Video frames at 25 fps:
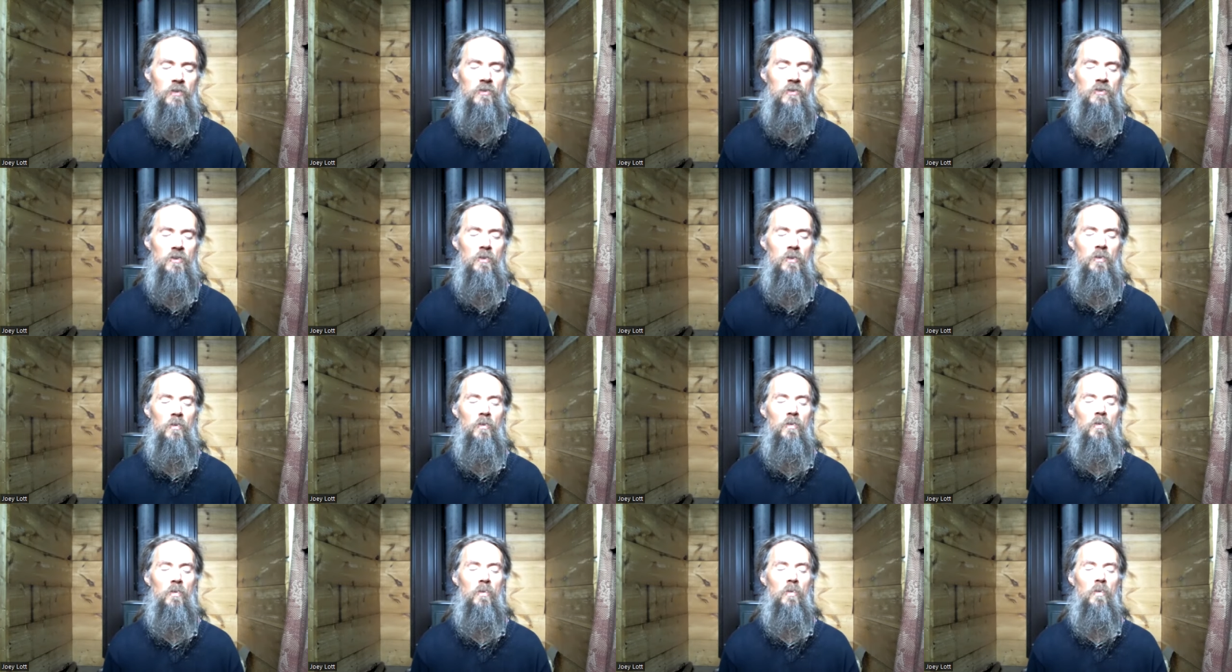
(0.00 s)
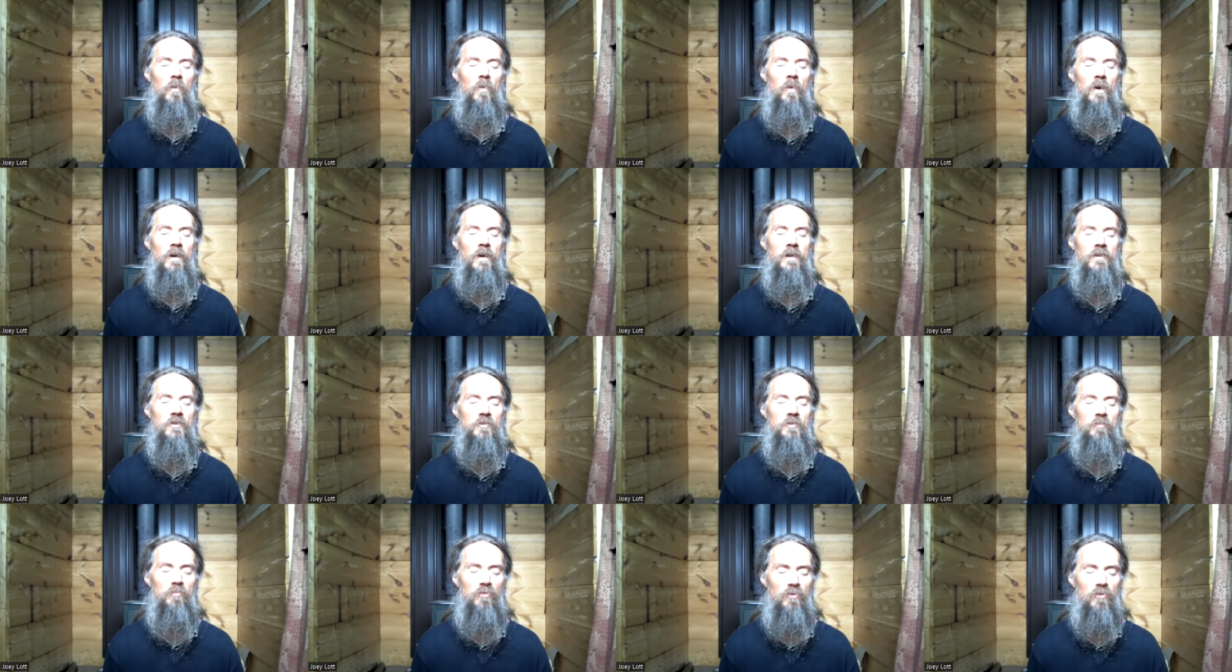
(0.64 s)
So, what
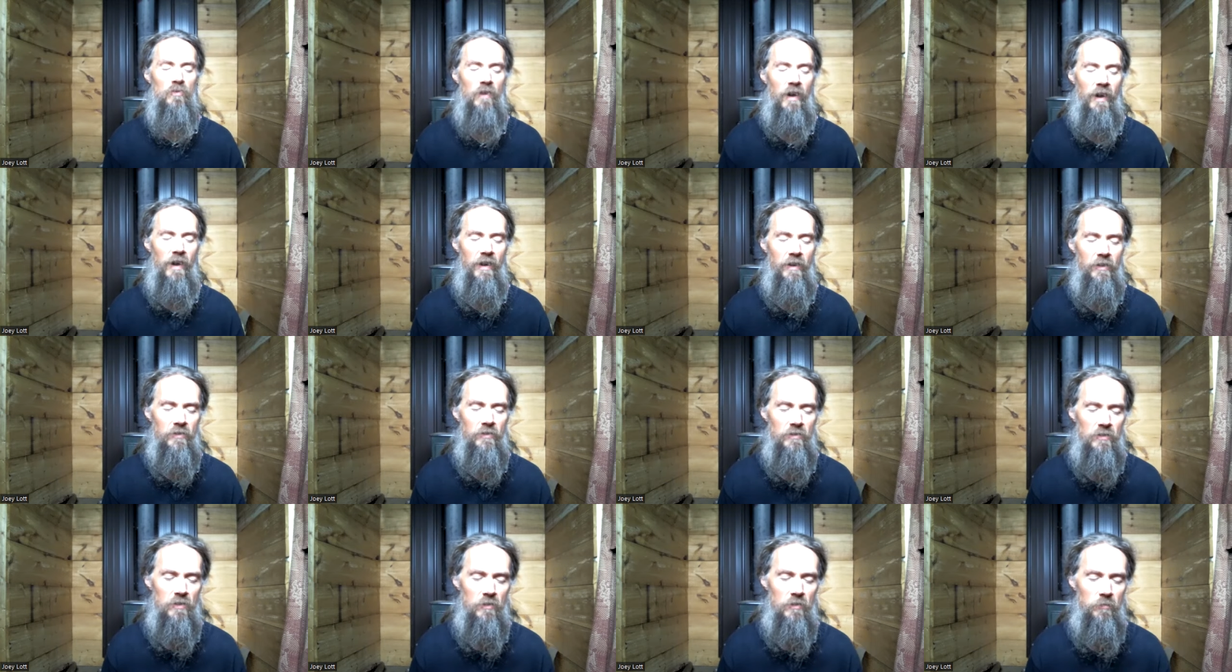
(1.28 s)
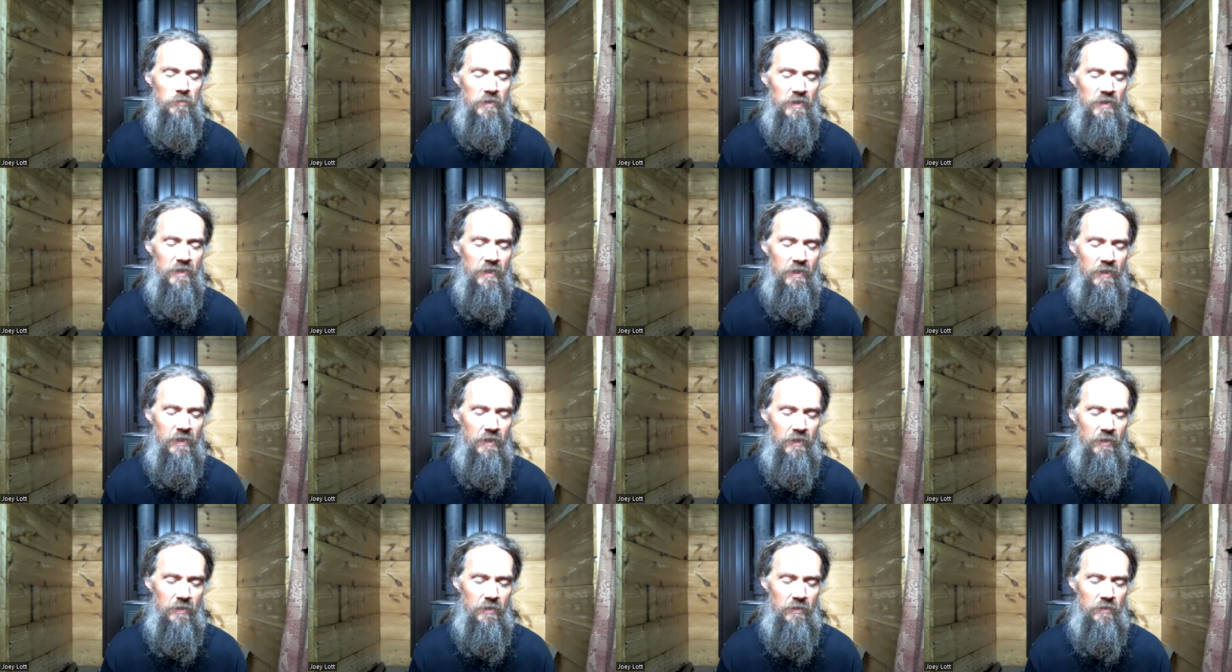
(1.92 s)
is prior to the
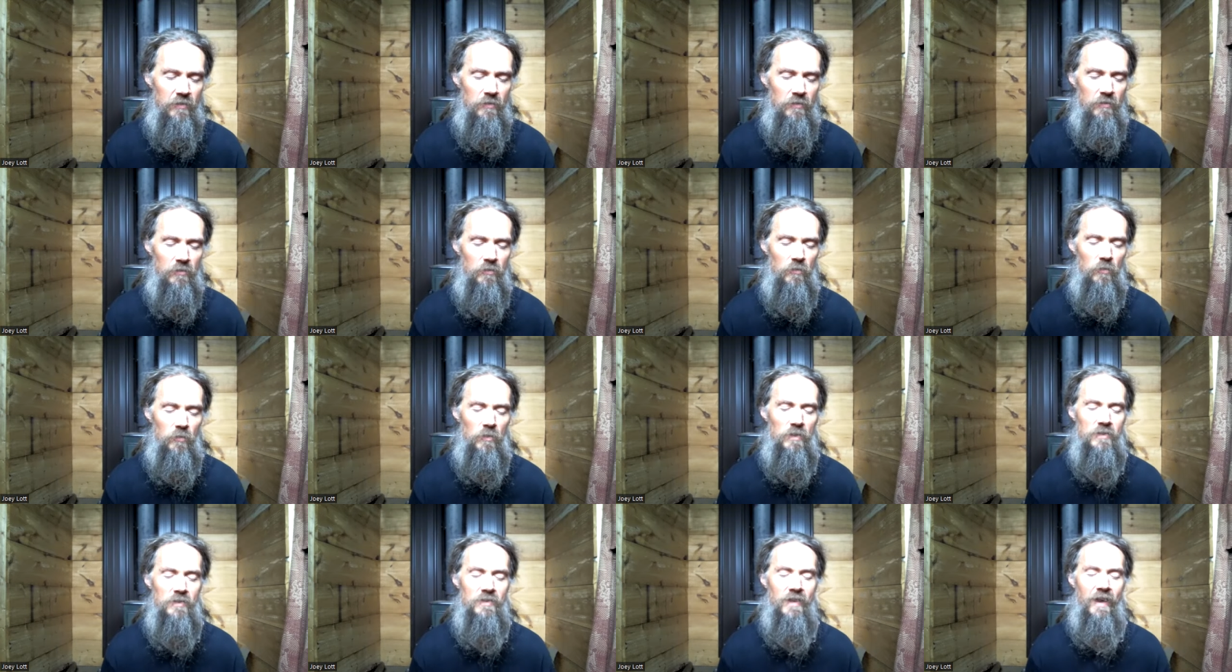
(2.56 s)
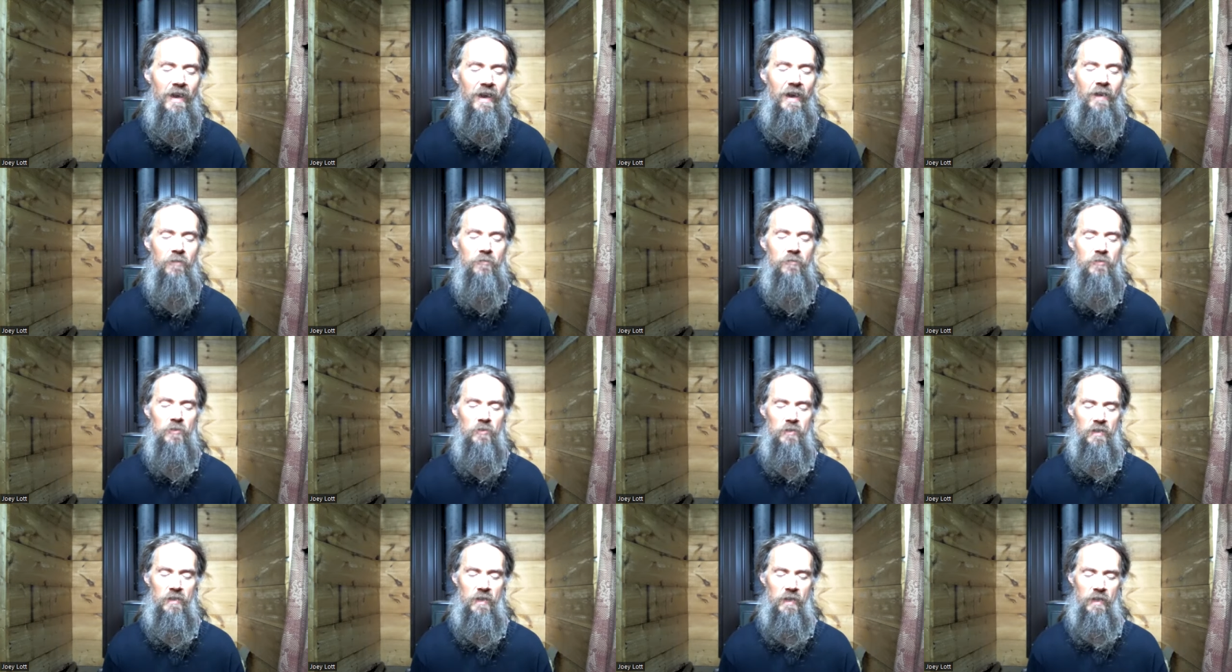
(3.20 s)
beginning? What is
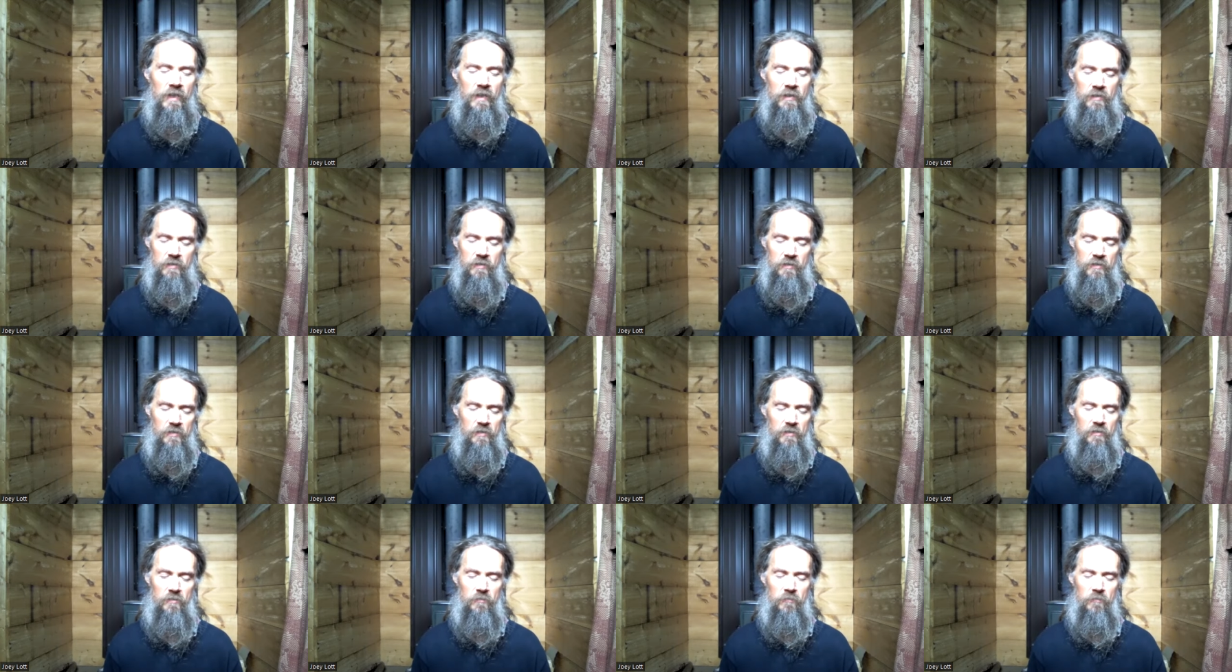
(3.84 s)
after the end?